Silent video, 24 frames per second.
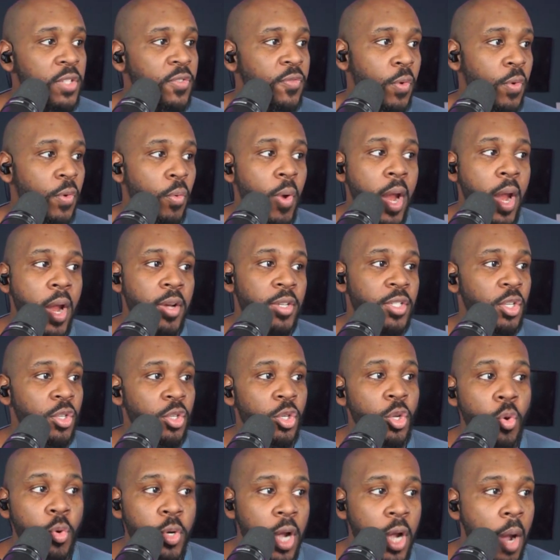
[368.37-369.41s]
Ferrer is a
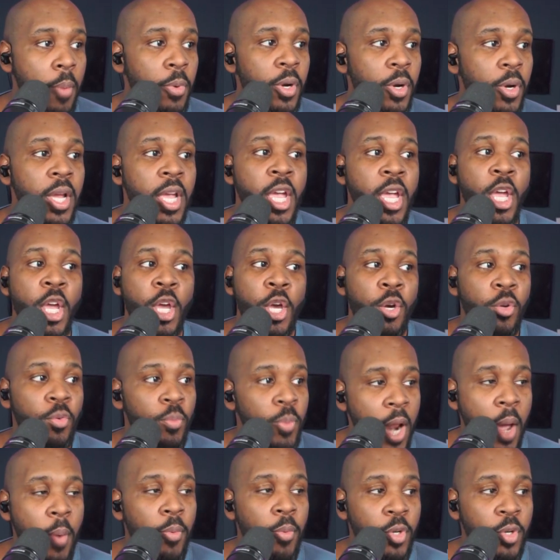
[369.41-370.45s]
newcomer
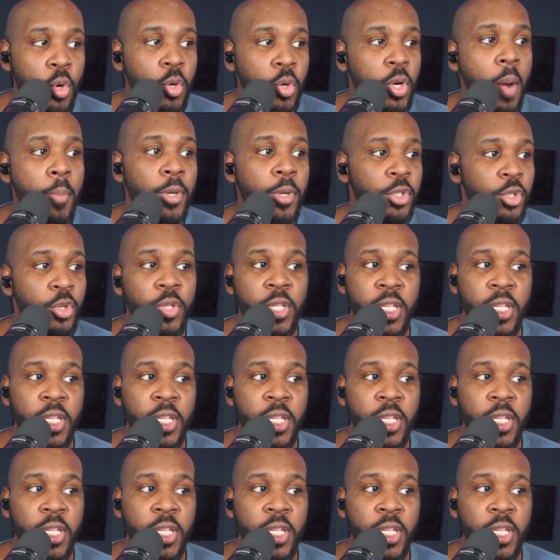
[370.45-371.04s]
to